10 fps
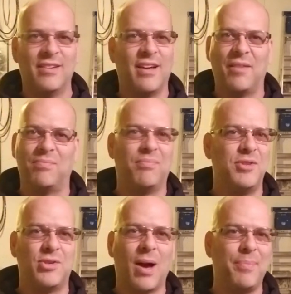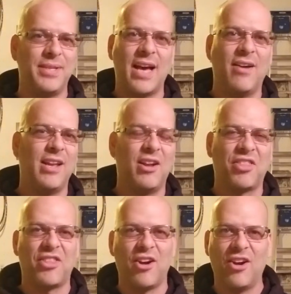I drop it down into
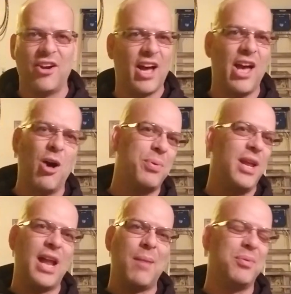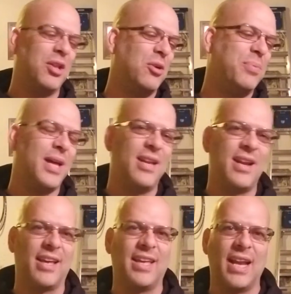third. I open it up a little bit and
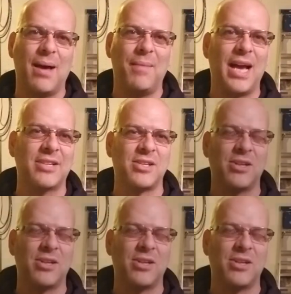I get up next to